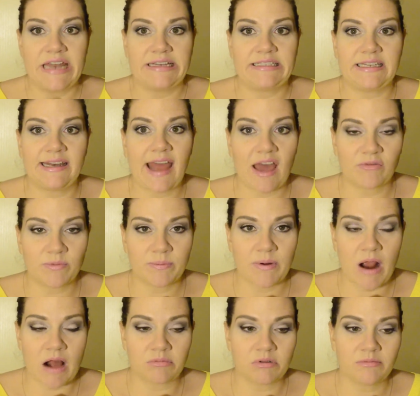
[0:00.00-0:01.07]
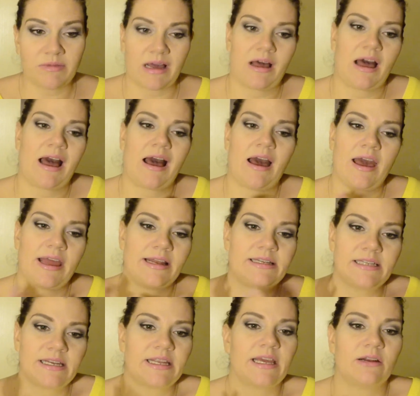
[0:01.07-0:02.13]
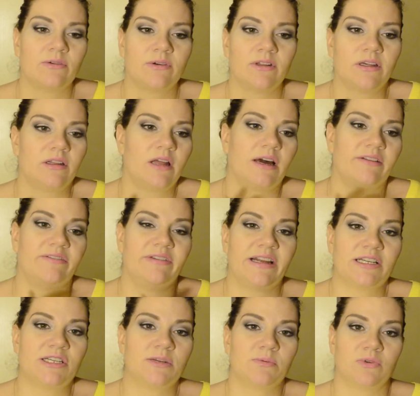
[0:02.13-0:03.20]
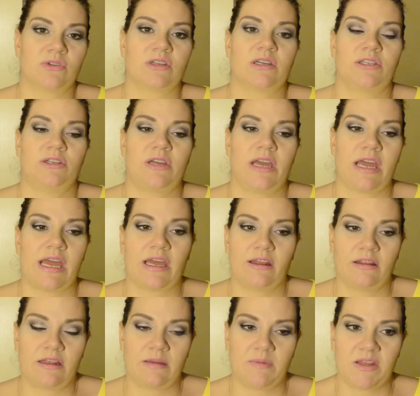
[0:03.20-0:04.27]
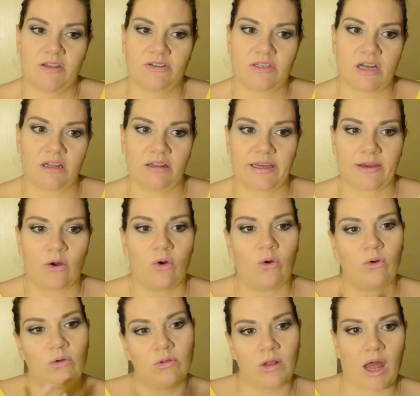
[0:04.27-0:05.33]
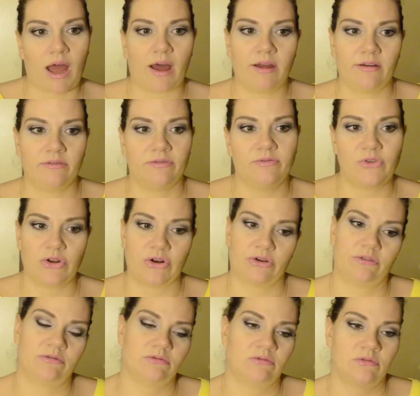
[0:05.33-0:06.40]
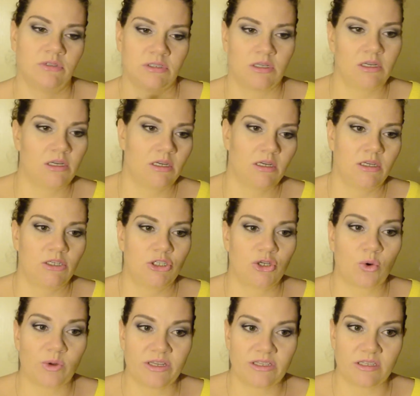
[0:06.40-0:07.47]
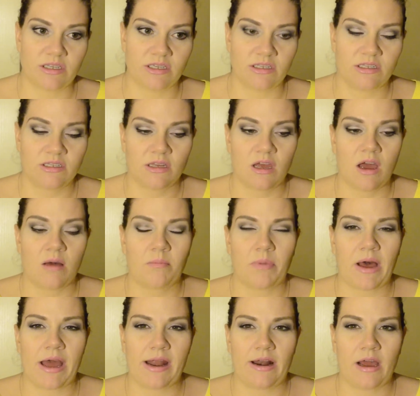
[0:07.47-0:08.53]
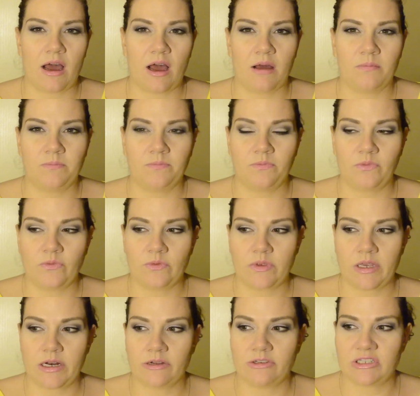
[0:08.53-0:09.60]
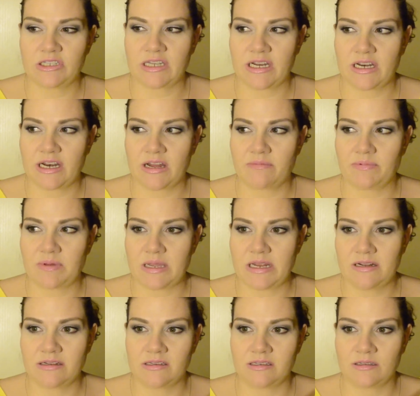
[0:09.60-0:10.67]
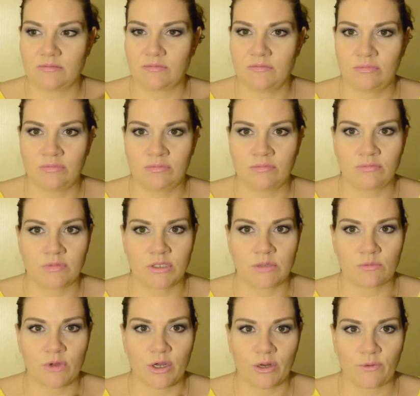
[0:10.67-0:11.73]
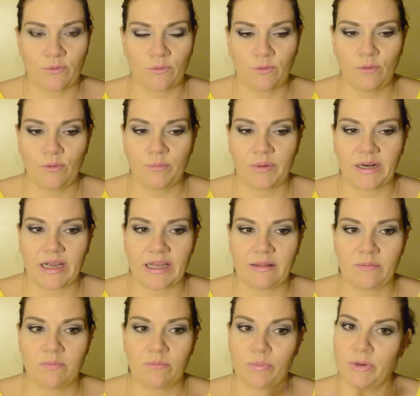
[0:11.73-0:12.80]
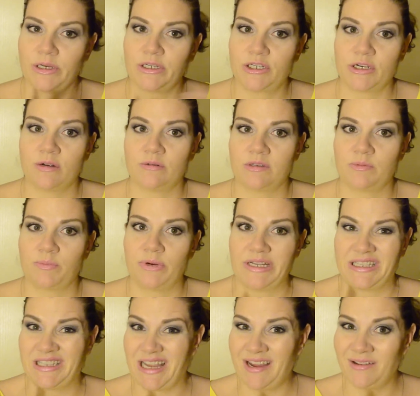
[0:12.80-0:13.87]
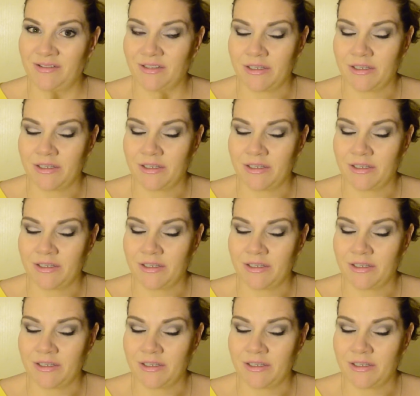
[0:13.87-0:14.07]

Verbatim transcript: Didn't have a problem. I didn't get a really lot of vegetables because you can't, I mean, there's not like a whole lot of, you know, choices. But, um, you know, just ended up eating some, some good food, but I'm pretty sure it was pretty safe.